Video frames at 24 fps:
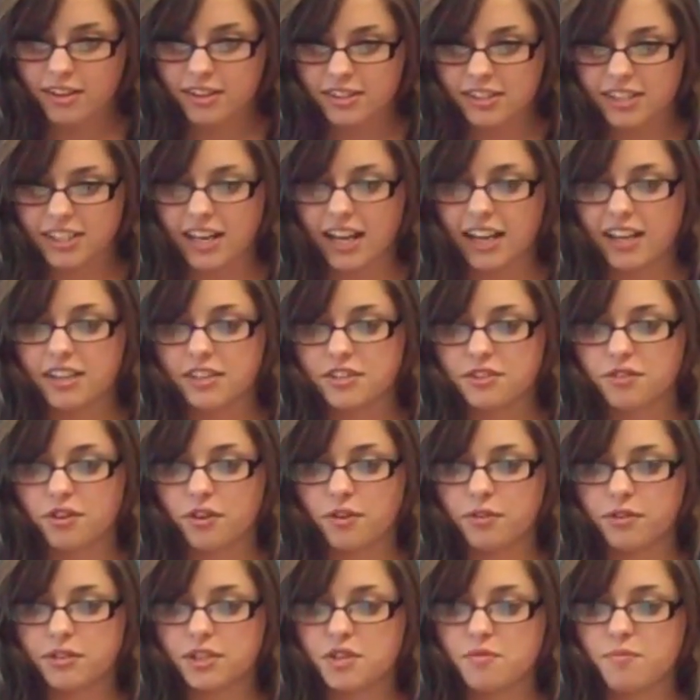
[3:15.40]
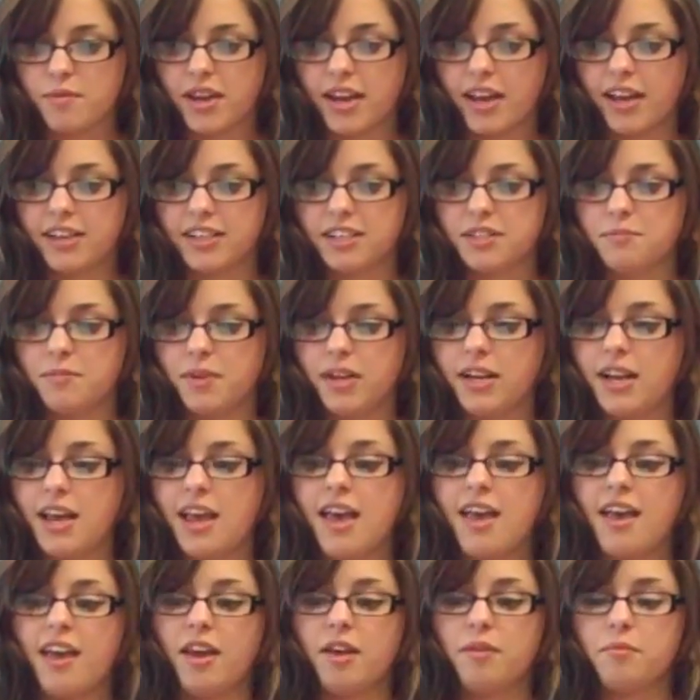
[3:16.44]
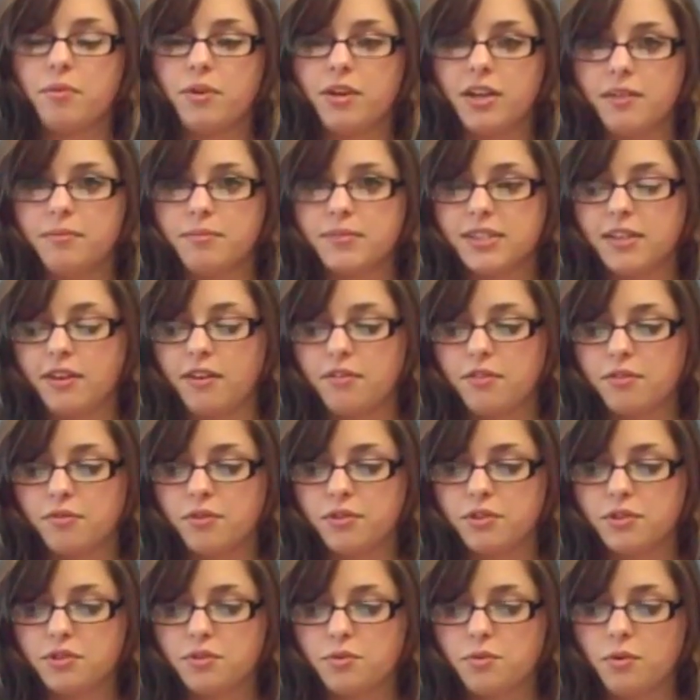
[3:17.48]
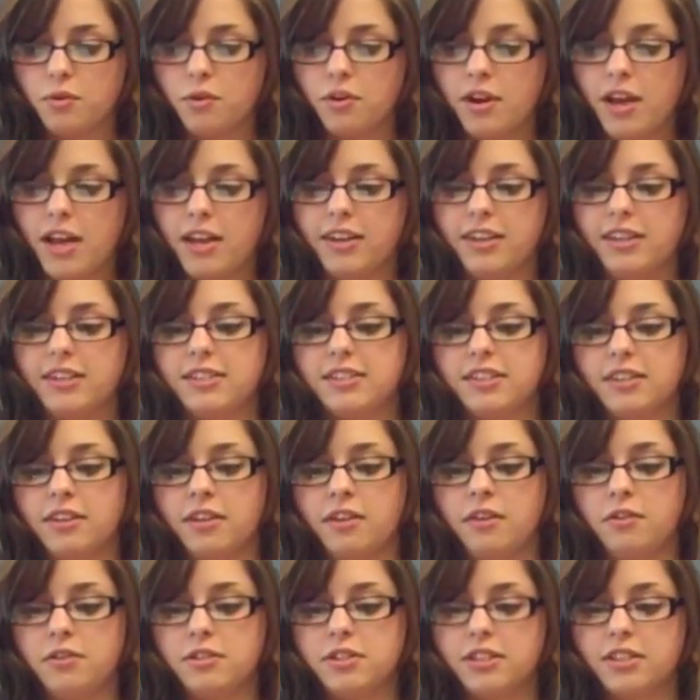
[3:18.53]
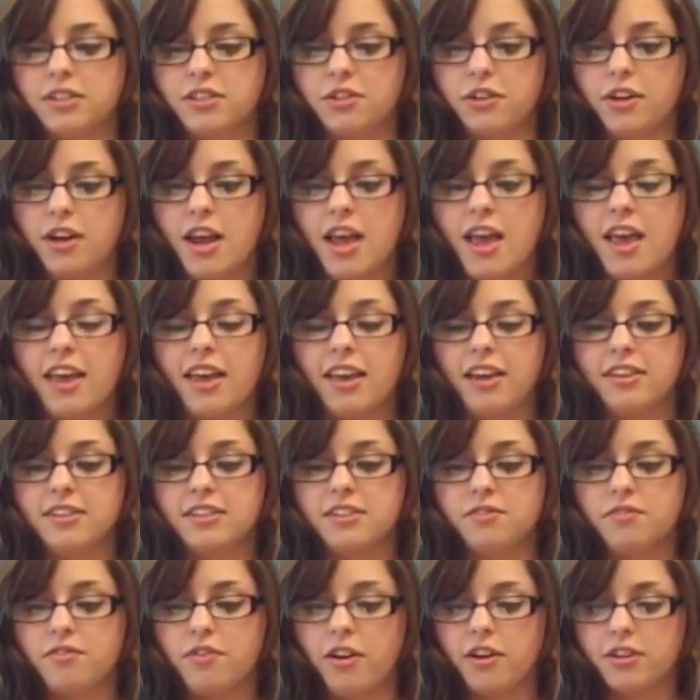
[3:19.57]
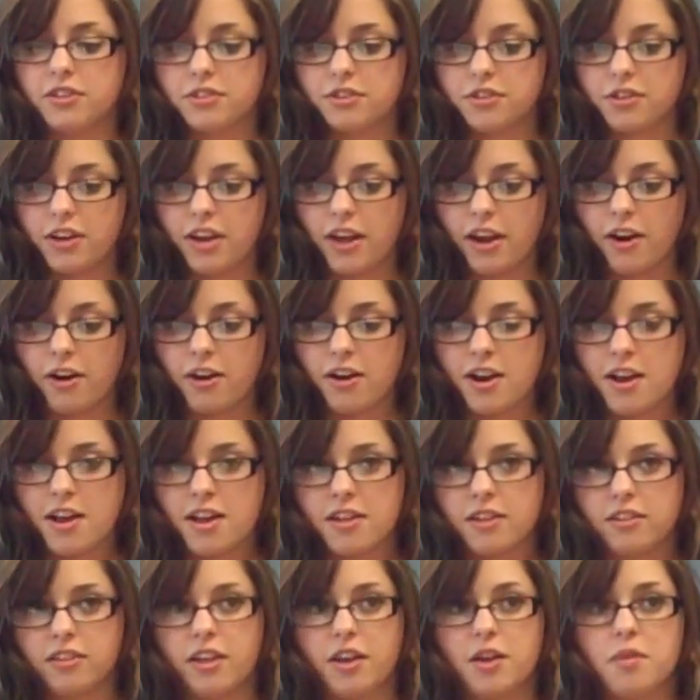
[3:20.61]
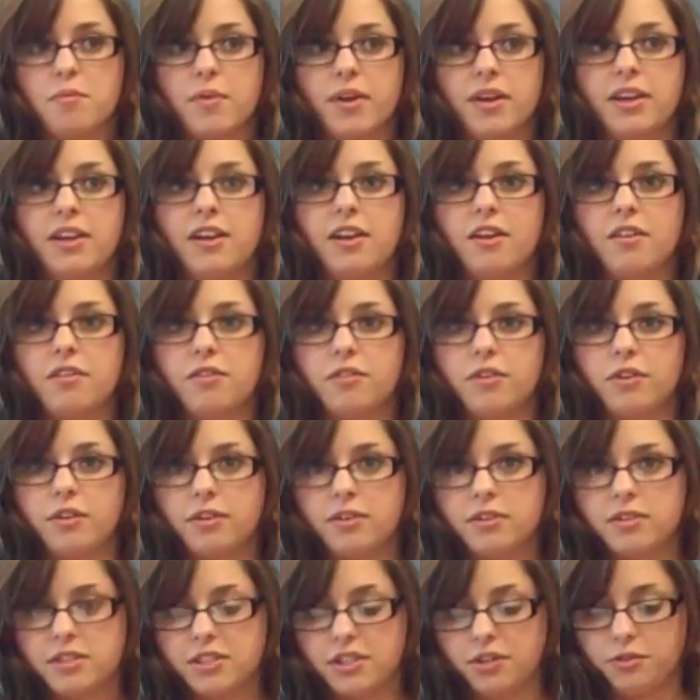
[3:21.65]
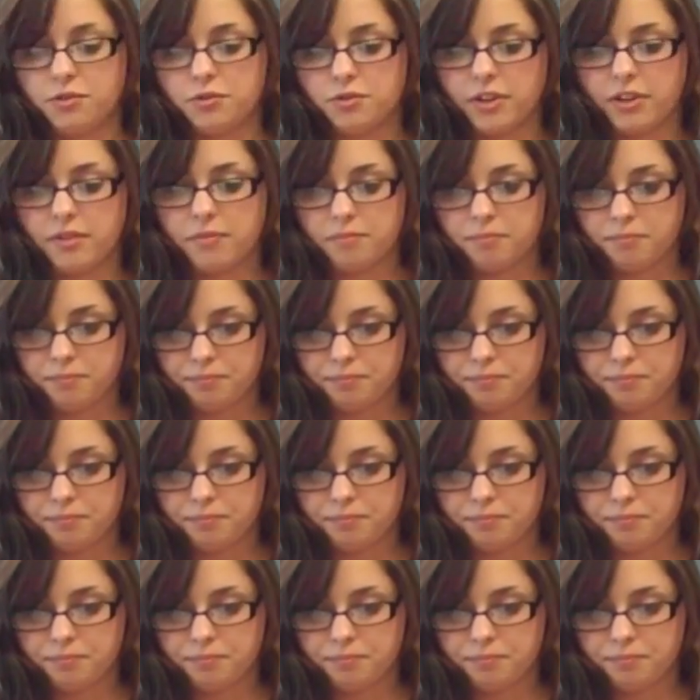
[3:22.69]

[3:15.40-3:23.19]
Today he struggles to make ends meet and put himself through school, and his little sister is in foster care, like many other children.